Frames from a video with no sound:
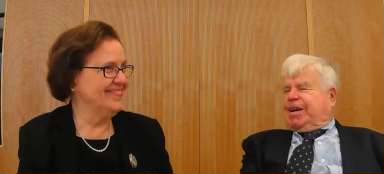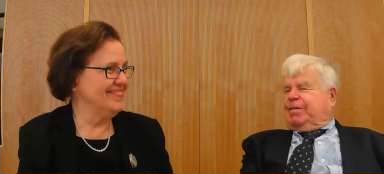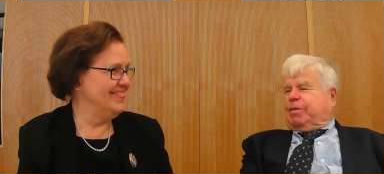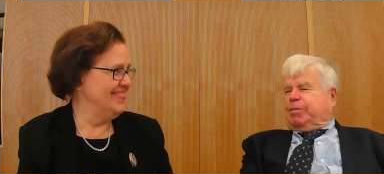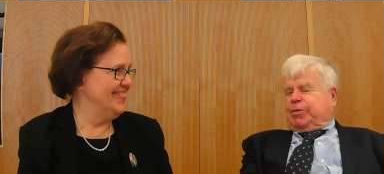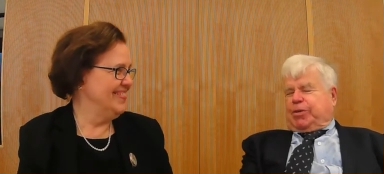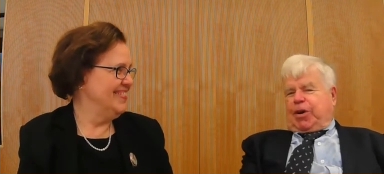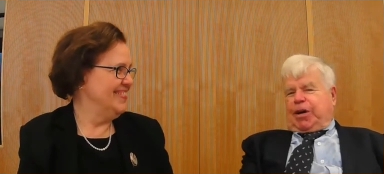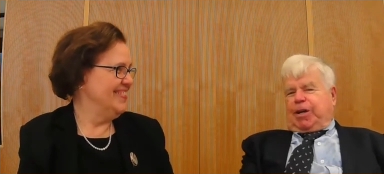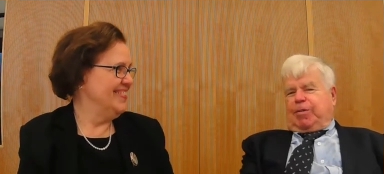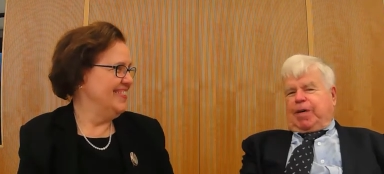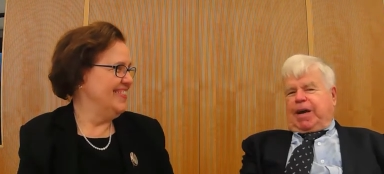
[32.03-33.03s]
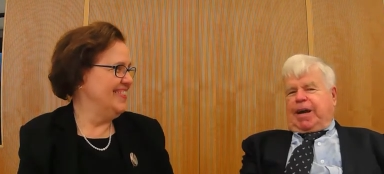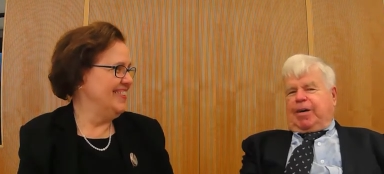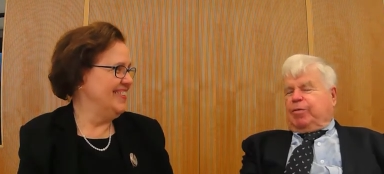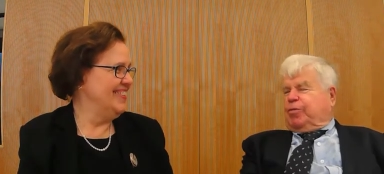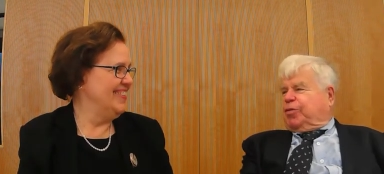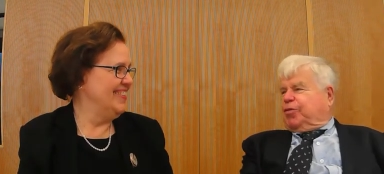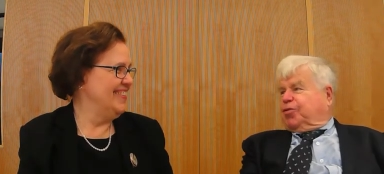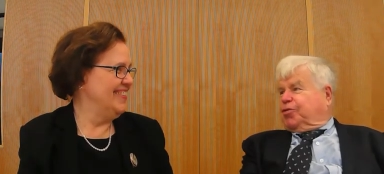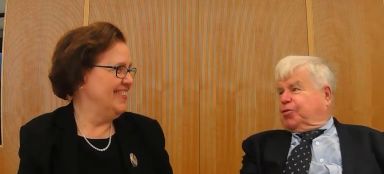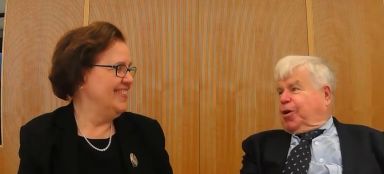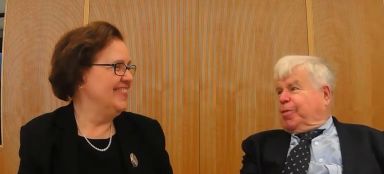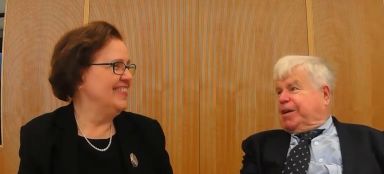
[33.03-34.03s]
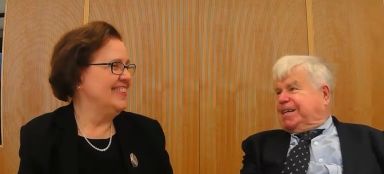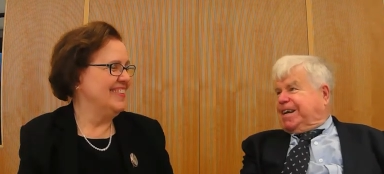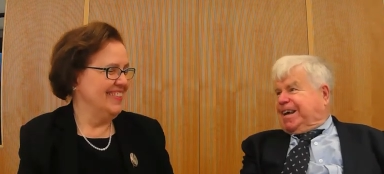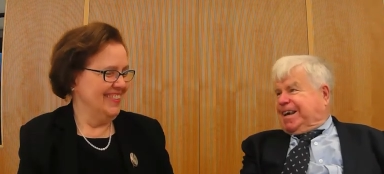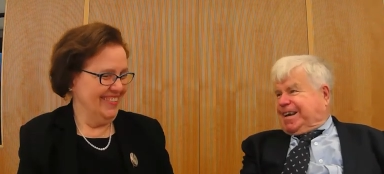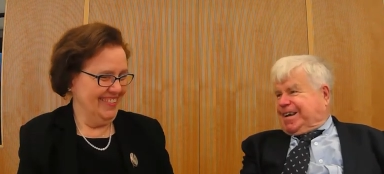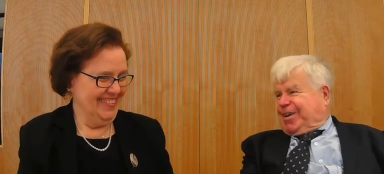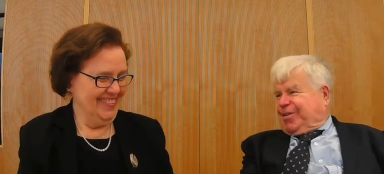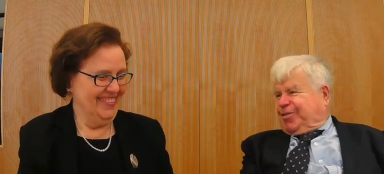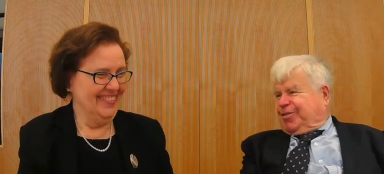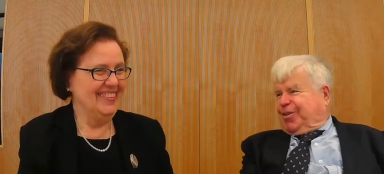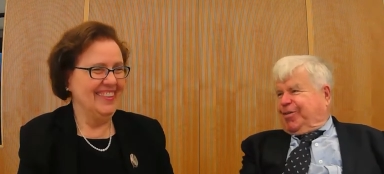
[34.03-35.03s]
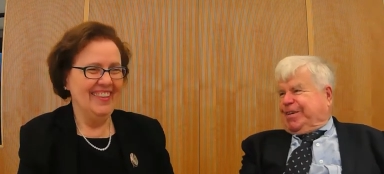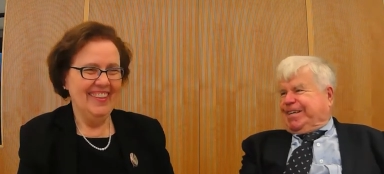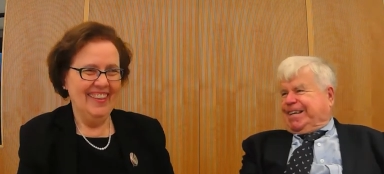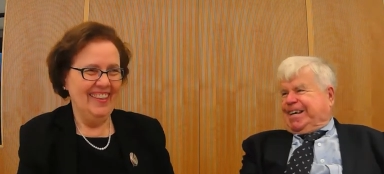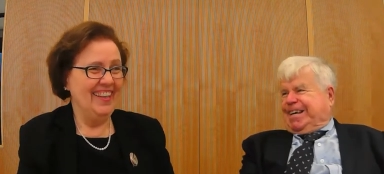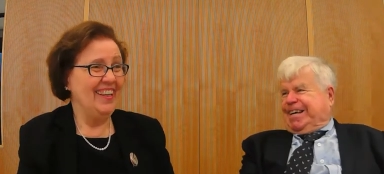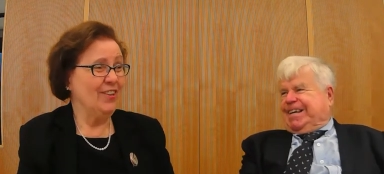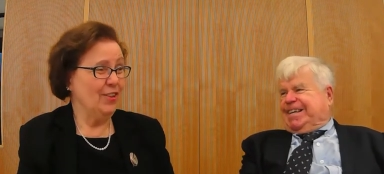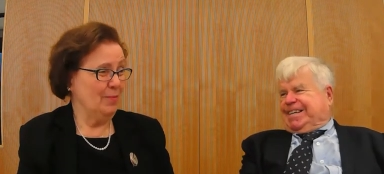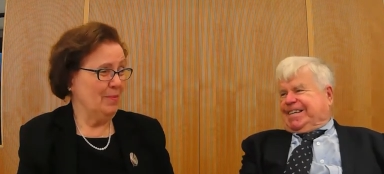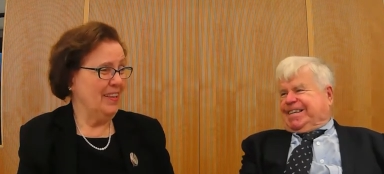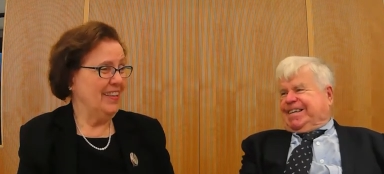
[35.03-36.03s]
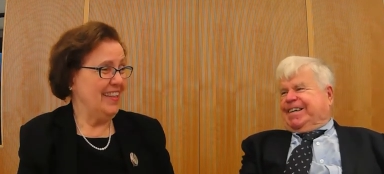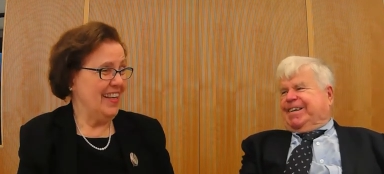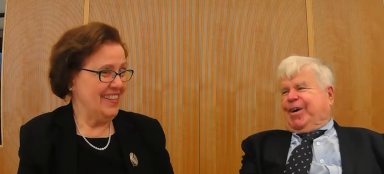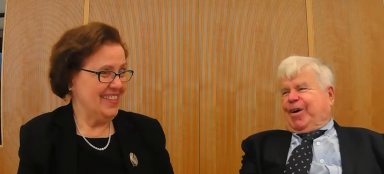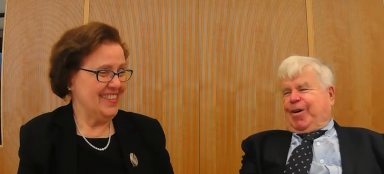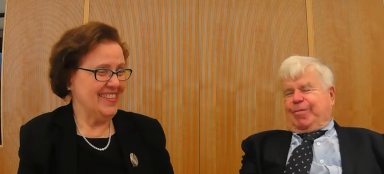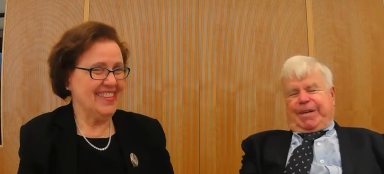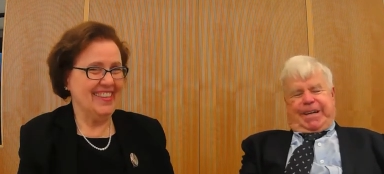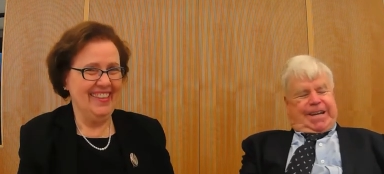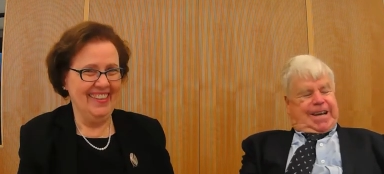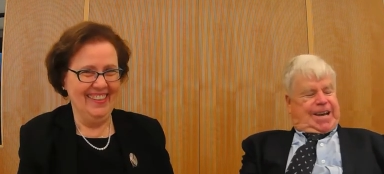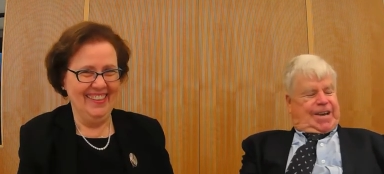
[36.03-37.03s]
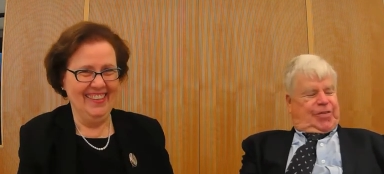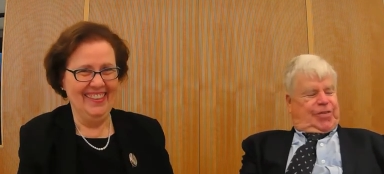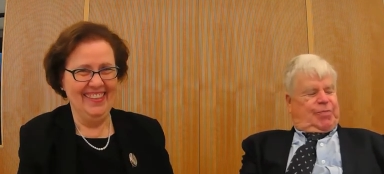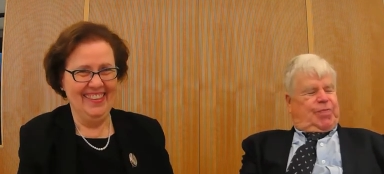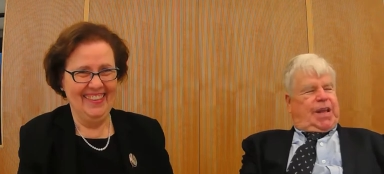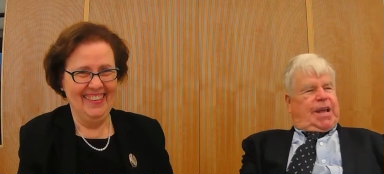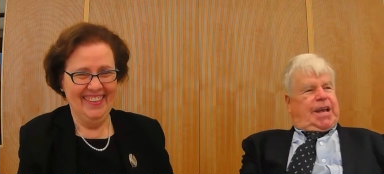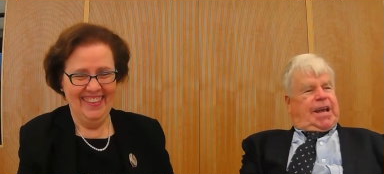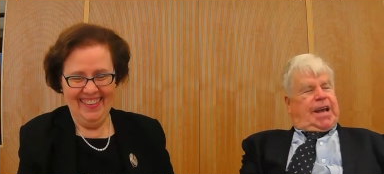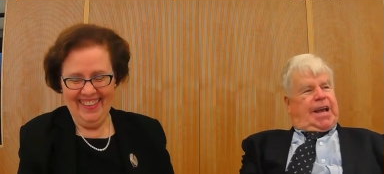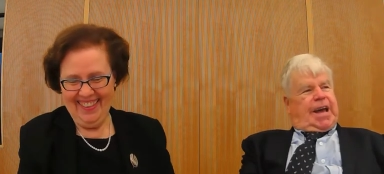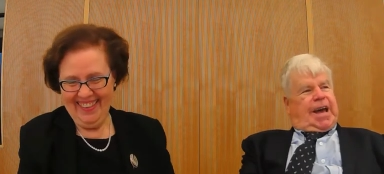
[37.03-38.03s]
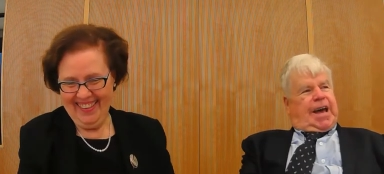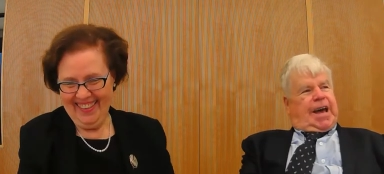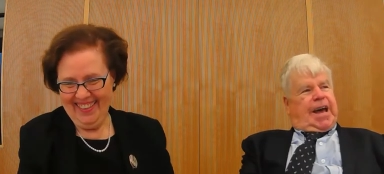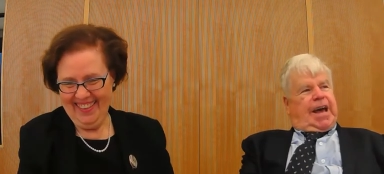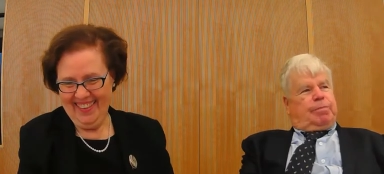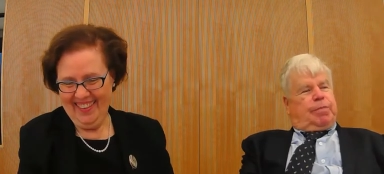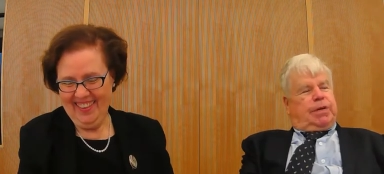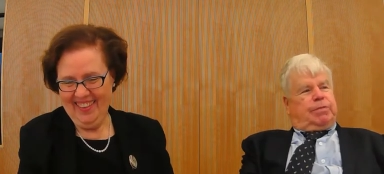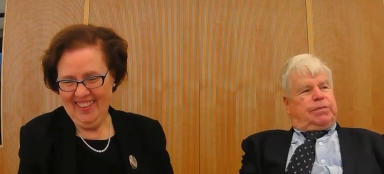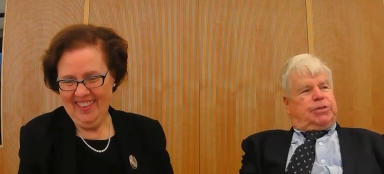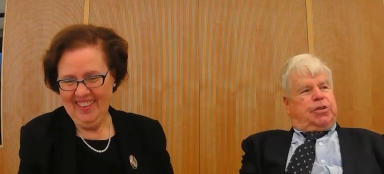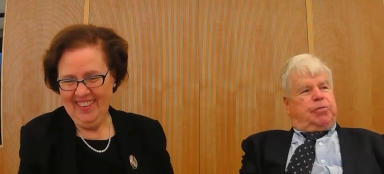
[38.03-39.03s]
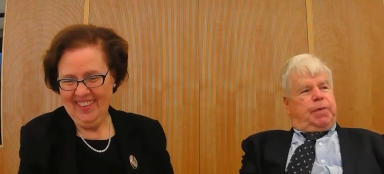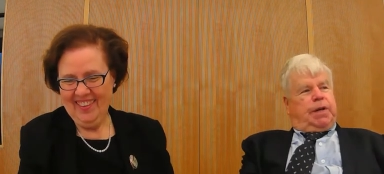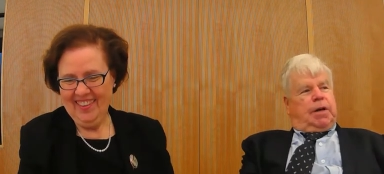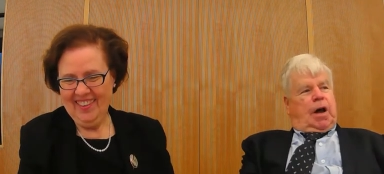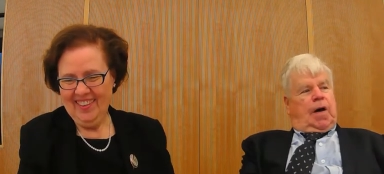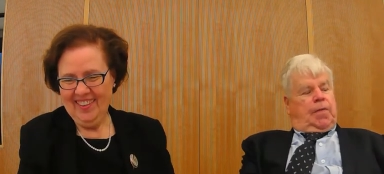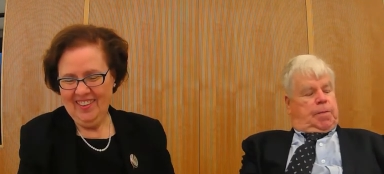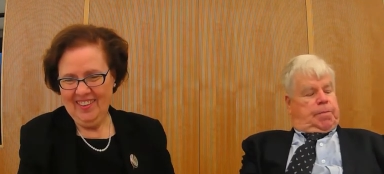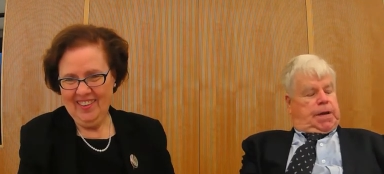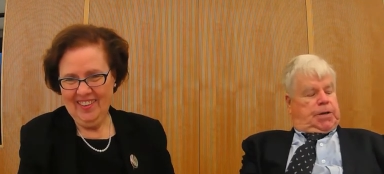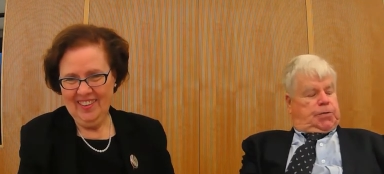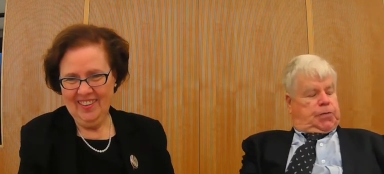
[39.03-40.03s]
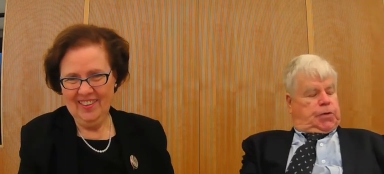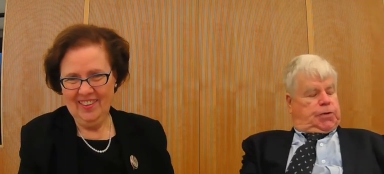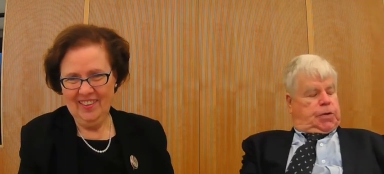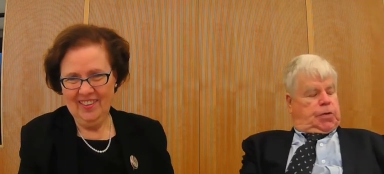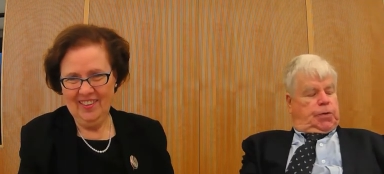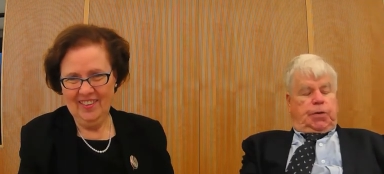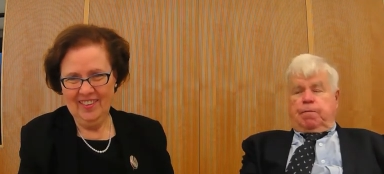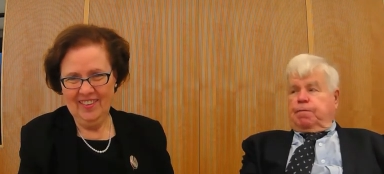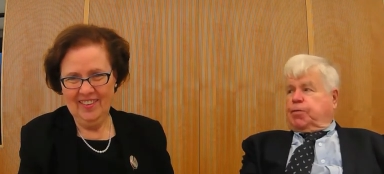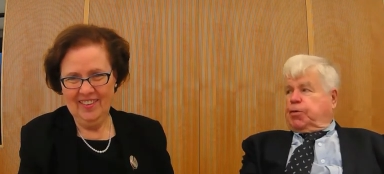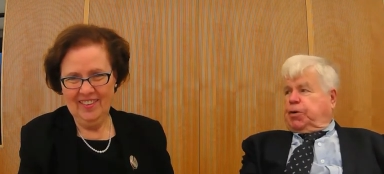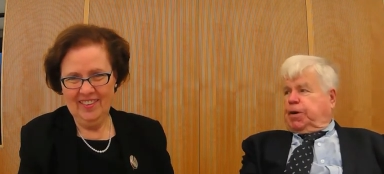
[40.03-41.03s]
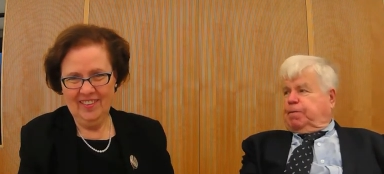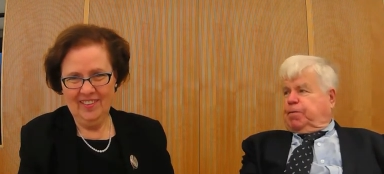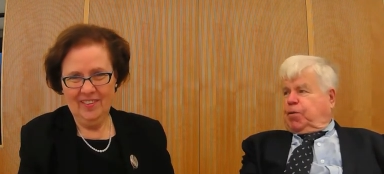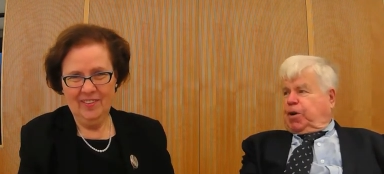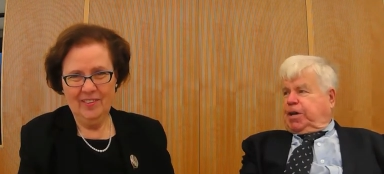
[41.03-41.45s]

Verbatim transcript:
Speaker 1: We were talking about how it was a snowy day, a snowy day. In
Speaker 2: Albany. In yes. Albany,
Speaker 1: yes. And she's been on the bench for a total of 34